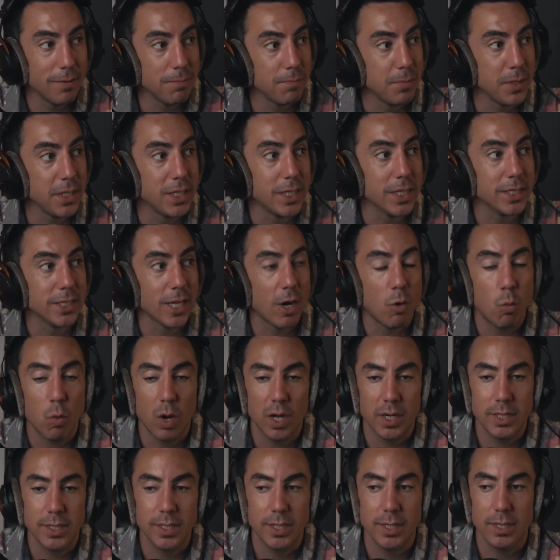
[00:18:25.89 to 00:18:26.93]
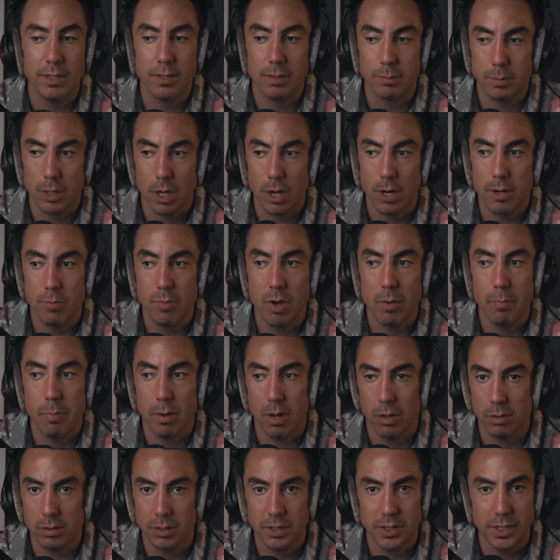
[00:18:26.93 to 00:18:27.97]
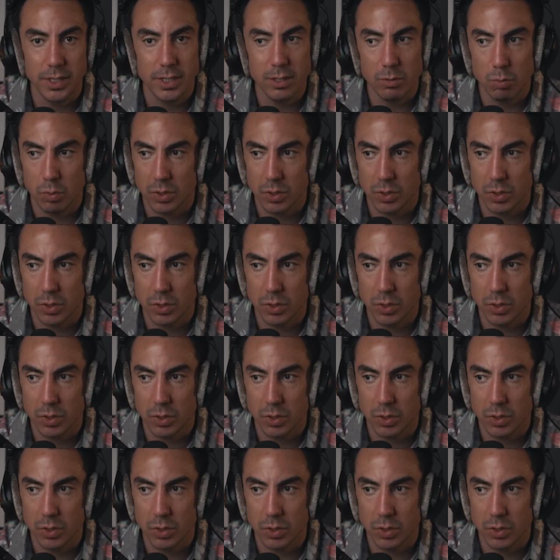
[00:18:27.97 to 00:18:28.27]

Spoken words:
because I wanted to hear them talk about policies,